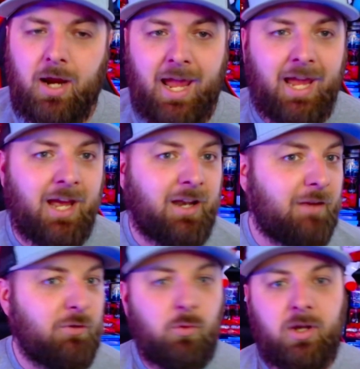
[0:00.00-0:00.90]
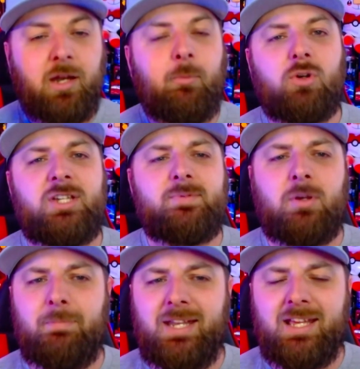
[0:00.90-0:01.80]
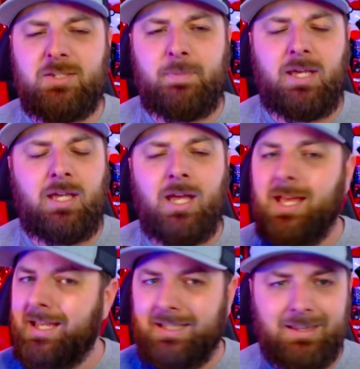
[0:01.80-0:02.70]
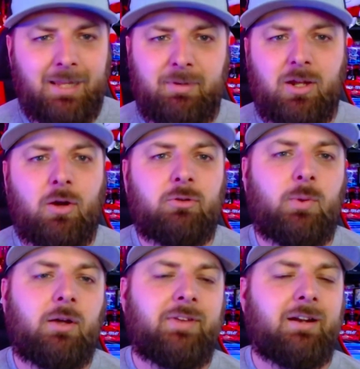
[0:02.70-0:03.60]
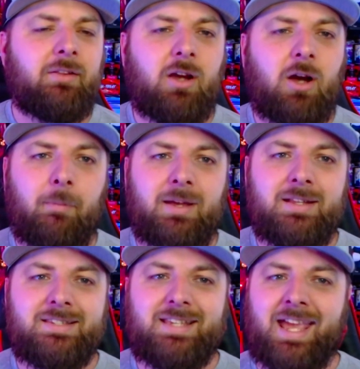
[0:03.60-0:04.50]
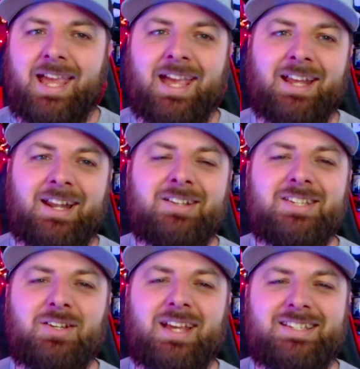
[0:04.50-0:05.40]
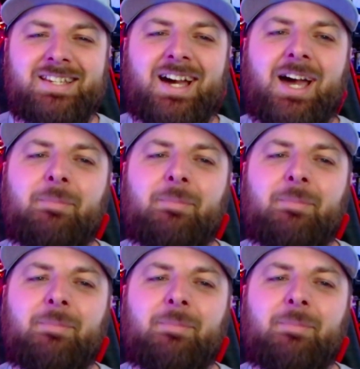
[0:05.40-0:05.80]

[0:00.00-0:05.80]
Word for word: And if you need any more tips on BDSP, let me know as well down in the comments. And until next time,